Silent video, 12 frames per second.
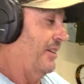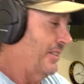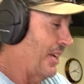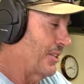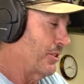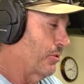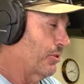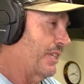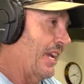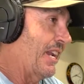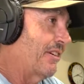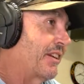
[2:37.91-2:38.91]
Dad's
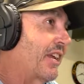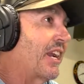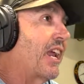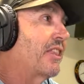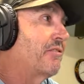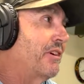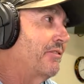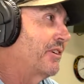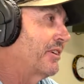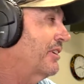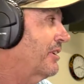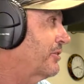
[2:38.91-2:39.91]
Cortina and go down the river
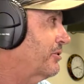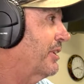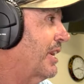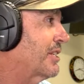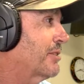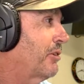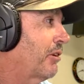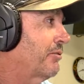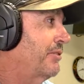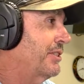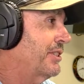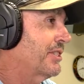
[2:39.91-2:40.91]
and, and try and catch some little
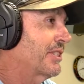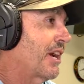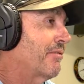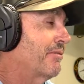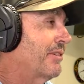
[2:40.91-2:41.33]
fish and stuff.